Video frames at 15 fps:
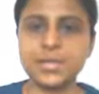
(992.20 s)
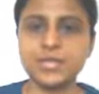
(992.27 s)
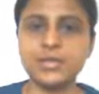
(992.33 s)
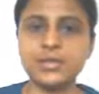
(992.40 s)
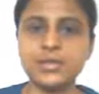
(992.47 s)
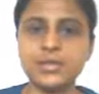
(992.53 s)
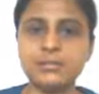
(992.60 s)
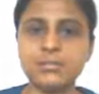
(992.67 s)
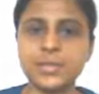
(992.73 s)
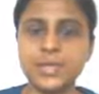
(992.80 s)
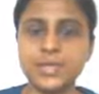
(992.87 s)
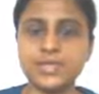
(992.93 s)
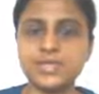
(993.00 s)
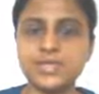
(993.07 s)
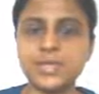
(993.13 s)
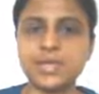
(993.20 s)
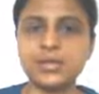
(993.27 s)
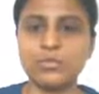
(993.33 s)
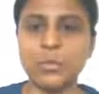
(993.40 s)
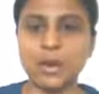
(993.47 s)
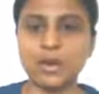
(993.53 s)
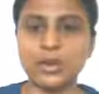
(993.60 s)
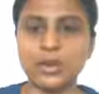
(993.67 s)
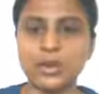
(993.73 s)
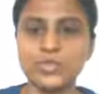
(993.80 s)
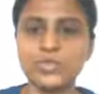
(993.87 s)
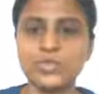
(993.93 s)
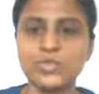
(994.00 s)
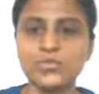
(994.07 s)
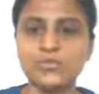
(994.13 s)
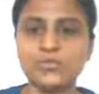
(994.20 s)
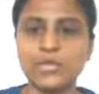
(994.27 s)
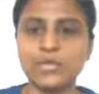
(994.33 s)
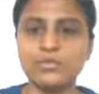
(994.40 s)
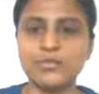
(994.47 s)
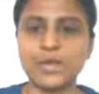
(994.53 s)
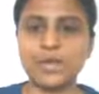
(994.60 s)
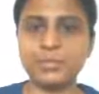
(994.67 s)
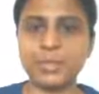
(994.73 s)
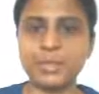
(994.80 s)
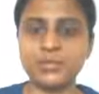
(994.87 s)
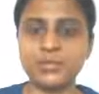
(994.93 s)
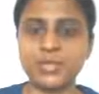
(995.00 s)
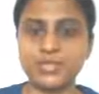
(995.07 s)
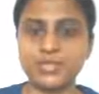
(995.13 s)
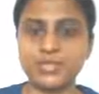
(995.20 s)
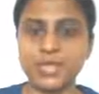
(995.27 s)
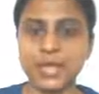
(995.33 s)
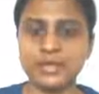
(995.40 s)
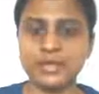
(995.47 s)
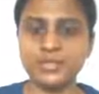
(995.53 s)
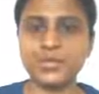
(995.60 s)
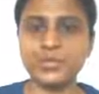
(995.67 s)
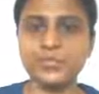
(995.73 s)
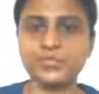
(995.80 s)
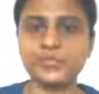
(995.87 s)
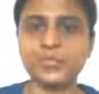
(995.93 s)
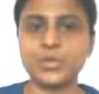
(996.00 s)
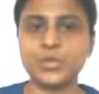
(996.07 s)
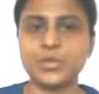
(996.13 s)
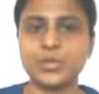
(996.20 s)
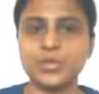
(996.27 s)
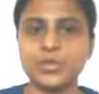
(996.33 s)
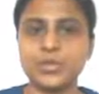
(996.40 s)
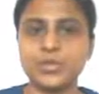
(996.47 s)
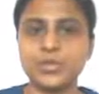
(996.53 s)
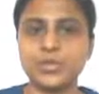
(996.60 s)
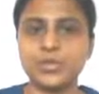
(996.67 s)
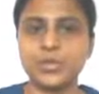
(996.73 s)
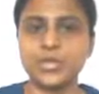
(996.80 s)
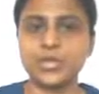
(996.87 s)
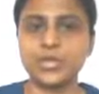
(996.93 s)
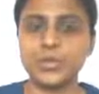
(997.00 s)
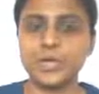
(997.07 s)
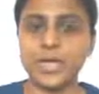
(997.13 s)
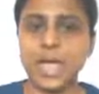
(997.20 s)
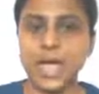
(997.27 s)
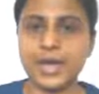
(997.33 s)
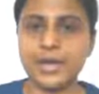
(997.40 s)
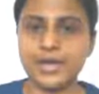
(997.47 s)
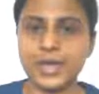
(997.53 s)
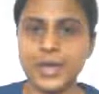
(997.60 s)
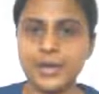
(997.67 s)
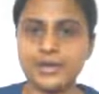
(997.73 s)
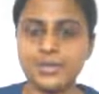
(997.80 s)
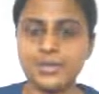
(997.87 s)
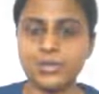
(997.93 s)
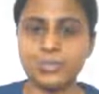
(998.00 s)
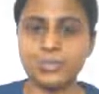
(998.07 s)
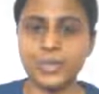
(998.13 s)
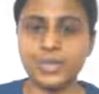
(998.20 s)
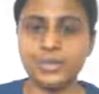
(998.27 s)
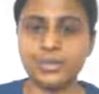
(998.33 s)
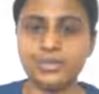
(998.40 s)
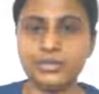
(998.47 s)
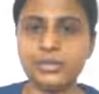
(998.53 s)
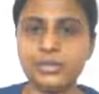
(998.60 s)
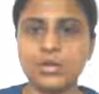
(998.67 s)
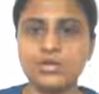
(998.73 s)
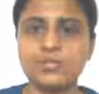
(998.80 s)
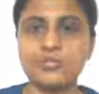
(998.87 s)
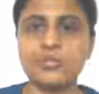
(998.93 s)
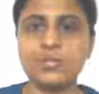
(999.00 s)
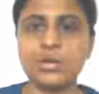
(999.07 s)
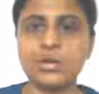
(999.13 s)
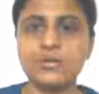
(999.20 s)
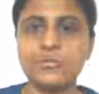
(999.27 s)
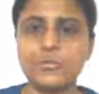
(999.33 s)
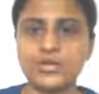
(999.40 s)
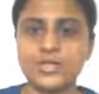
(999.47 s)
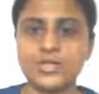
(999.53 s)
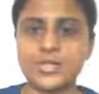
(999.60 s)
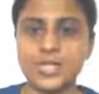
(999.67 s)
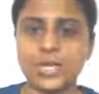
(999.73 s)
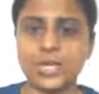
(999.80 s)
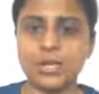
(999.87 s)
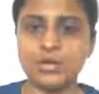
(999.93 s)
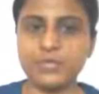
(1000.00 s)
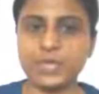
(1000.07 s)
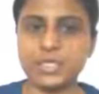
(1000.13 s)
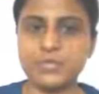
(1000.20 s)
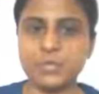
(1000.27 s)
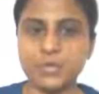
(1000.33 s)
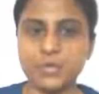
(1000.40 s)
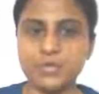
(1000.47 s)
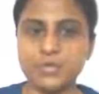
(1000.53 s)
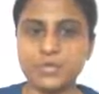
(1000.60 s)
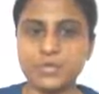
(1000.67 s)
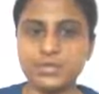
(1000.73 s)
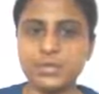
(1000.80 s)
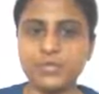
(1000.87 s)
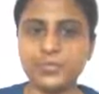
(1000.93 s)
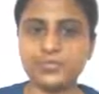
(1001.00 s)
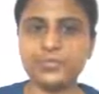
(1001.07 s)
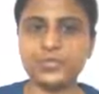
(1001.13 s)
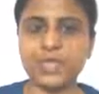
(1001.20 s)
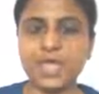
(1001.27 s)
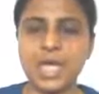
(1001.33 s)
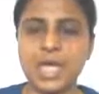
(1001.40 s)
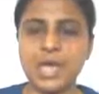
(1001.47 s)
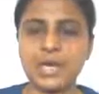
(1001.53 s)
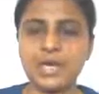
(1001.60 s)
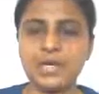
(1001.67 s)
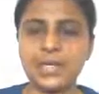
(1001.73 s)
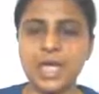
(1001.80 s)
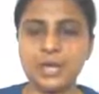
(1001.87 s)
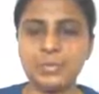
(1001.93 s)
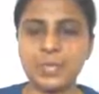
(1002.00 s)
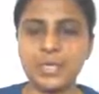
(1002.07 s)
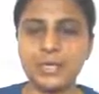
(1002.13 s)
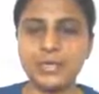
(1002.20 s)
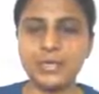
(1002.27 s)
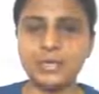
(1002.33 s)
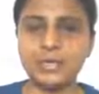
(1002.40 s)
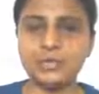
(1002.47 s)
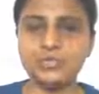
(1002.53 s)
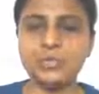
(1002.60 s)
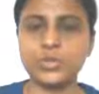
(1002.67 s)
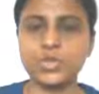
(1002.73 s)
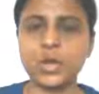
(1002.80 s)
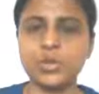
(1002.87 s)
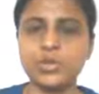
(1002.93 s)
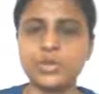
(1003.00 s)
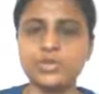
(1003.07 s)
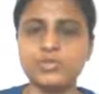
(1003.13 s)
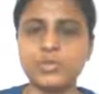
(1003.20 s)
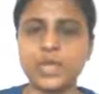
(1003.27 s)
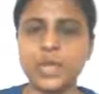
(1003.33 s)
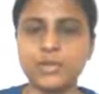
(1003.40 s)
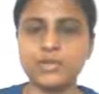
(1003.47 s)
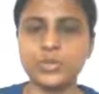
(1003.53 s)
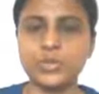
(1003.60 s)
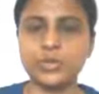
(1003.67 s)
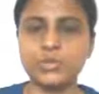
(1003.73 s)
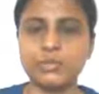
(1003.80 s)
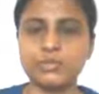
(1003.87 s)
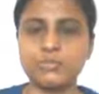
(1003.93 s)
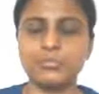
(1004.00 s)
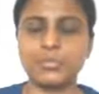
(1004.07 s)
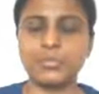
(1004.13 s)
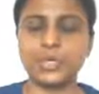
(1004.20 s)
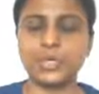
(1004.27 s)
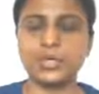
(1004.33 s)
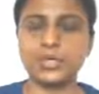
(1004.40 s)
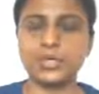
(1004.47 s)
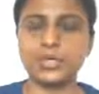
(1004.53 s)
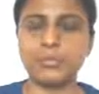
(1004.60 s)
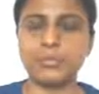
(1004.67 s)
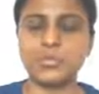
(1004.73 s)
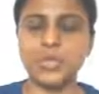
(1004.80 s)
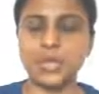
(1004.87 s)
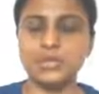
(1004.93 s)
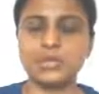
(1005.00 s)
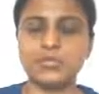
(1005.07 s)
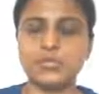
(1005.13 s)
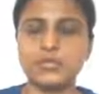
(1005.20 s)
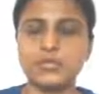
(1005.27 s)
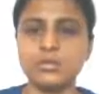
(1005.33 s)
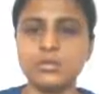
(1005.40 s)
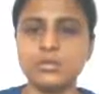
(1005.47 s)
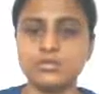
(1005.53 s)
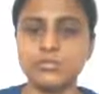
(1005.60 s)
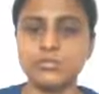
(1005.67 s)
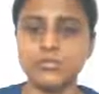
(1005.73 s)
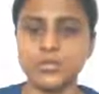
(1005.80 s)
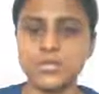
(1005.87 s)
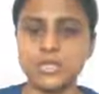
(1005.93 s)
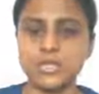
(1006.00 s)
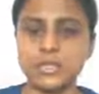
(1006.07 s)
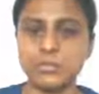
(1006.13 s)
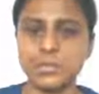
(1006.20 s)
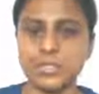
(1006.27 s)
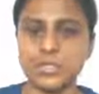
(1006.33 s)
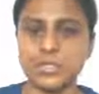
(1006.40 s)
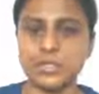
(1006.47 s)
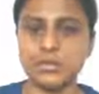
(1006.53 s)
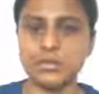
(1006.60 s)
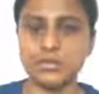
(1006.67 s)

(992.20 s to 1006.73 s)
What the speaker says: the biggest advantage of Delphi method is that you can aggregate the opinion from a different set of experts, and it can be done without even bringing them together with a physical meeting.